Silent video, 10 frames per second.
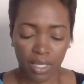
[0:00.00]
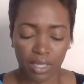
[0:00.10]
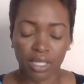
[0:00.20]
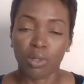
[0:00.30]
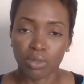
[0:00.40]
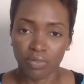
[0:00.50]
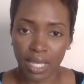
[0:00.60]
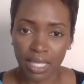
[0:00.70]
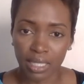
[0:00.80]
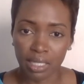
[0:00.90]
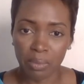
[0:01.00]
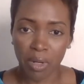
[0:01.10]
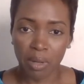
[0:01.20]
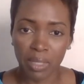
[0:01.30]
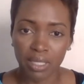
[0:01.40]
the house of Anthony
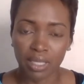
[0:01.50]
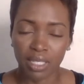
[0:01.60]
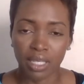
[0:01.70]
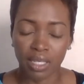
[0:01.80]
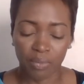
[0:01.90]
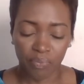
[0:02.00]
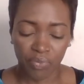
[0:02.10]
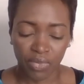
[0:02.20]
Marmin, the